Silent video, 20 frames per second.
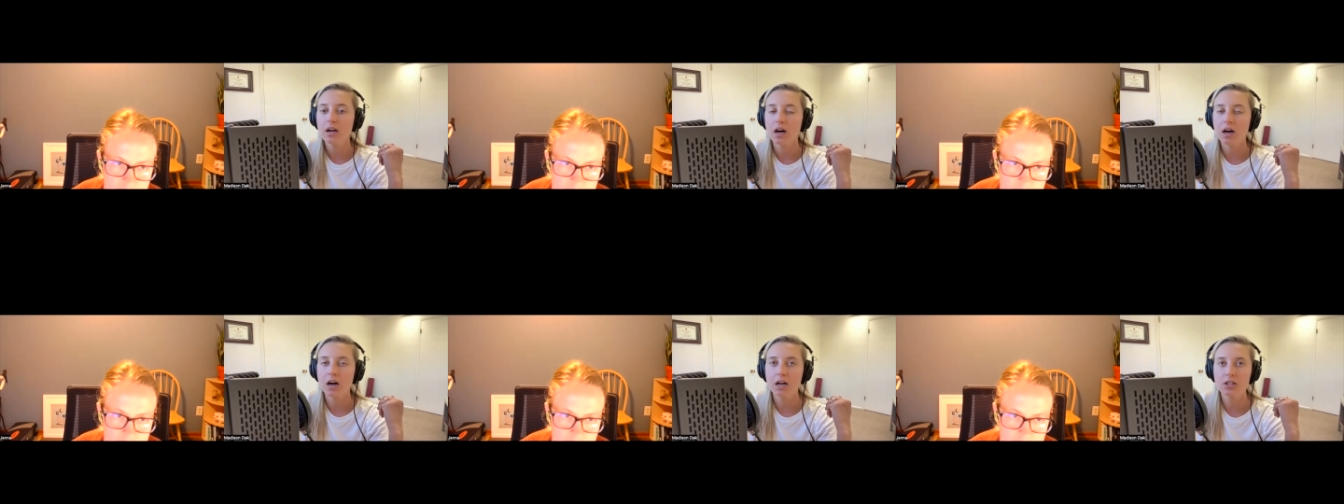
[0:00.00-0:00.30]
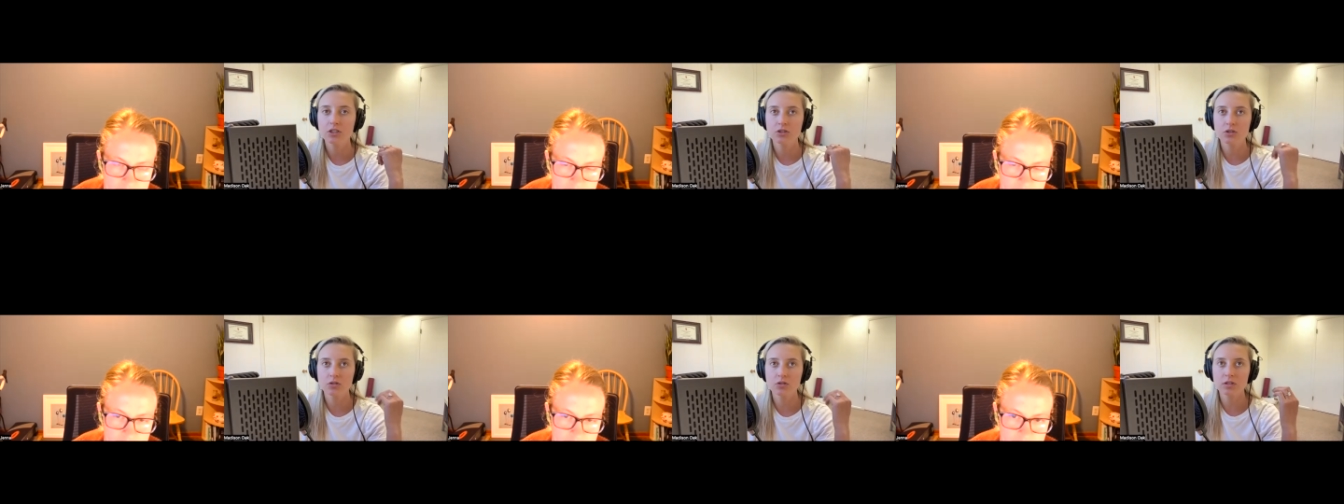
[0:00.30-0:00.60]
a
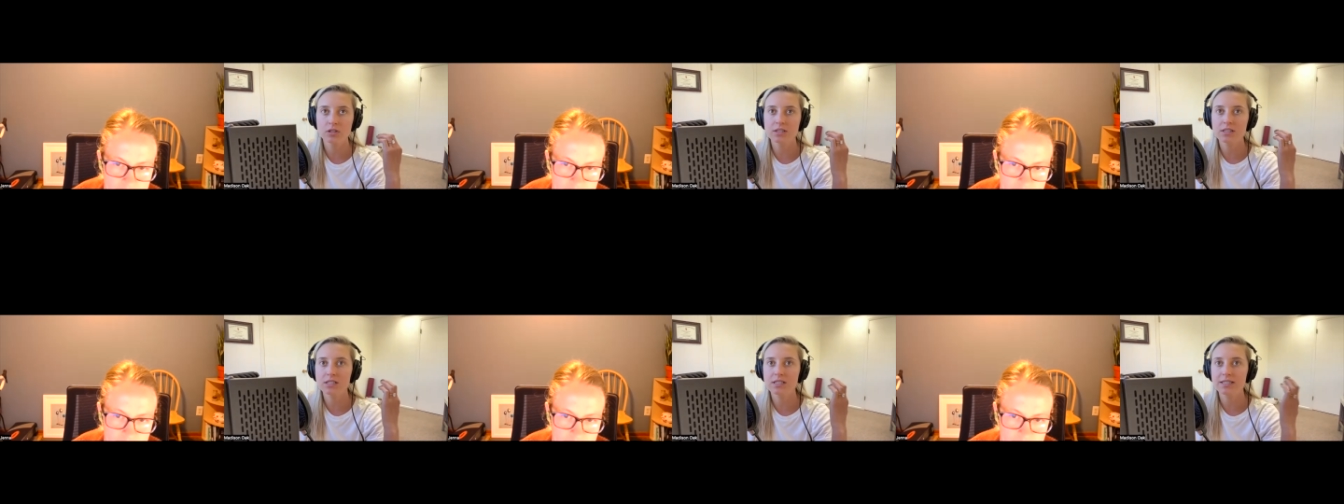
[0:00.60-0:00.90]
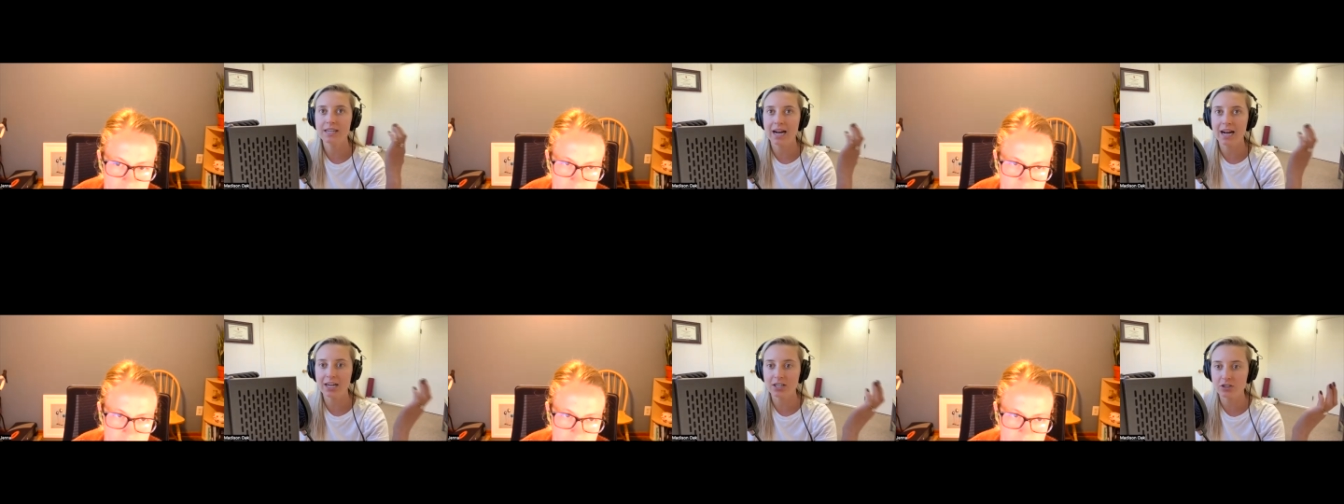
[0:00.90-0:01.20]
certain
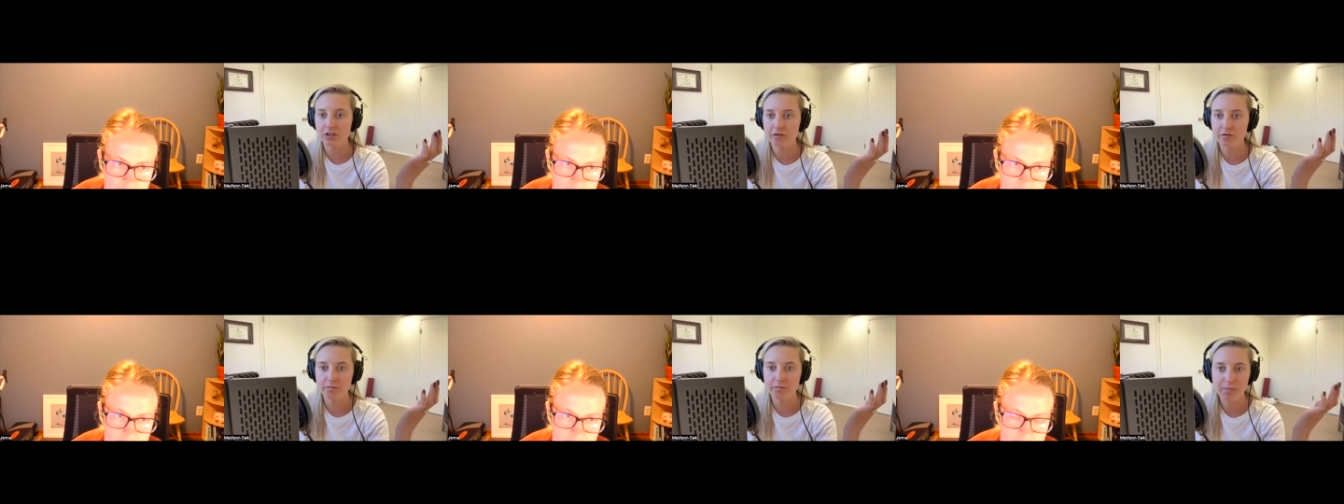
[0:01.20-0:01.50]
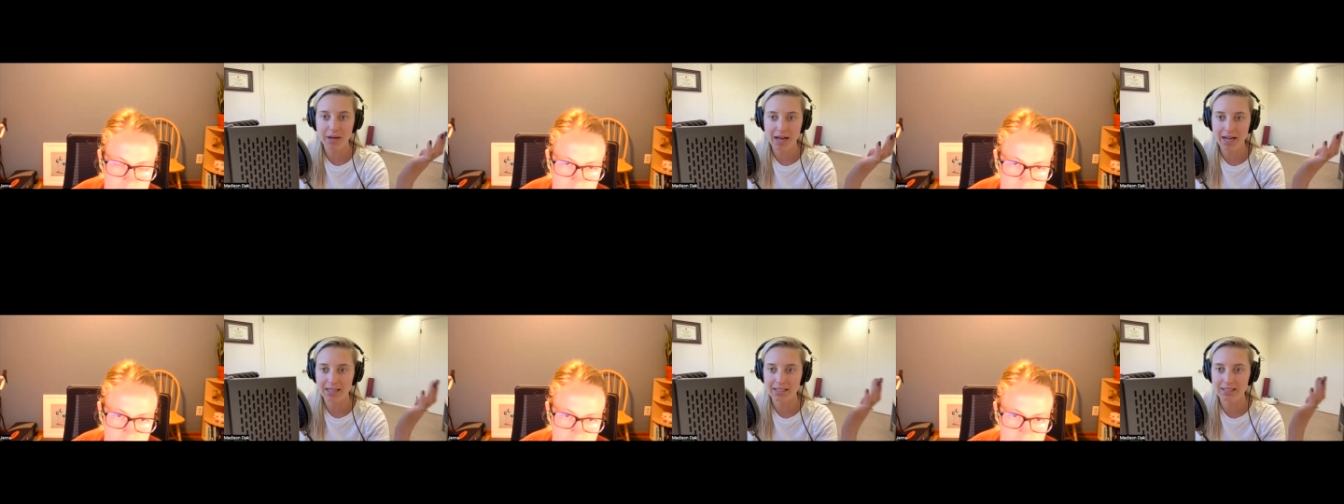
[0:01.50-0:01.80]
stash of
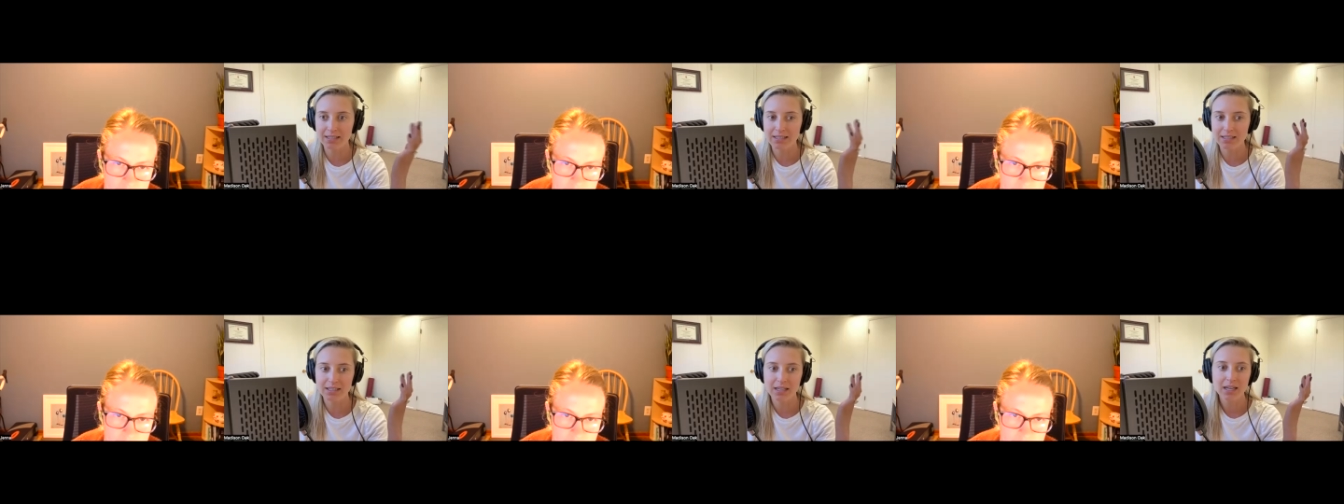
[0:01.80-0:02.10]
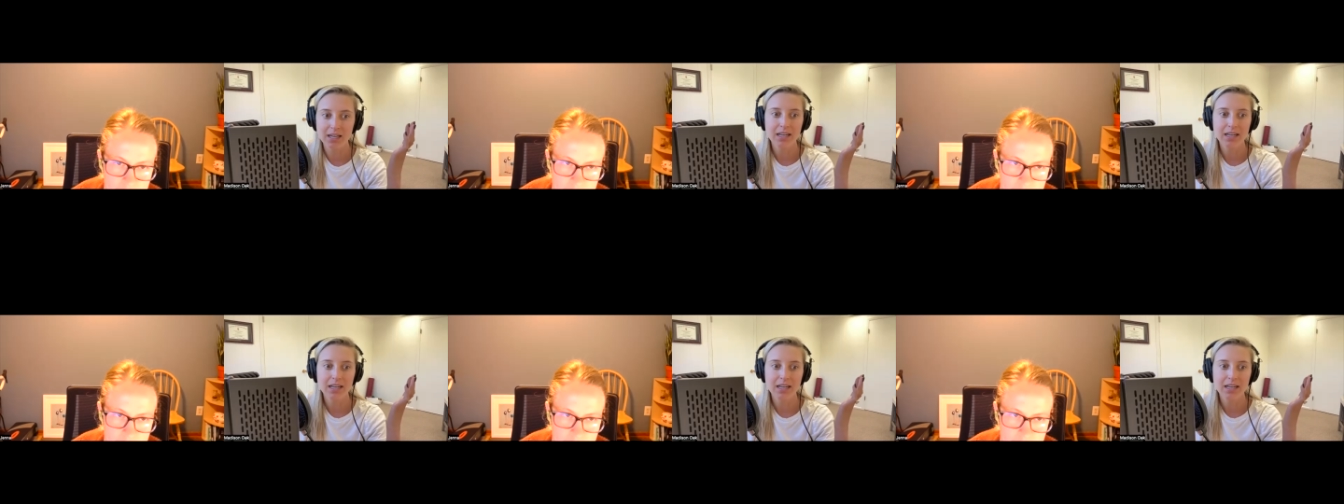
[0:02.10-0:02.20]
meds?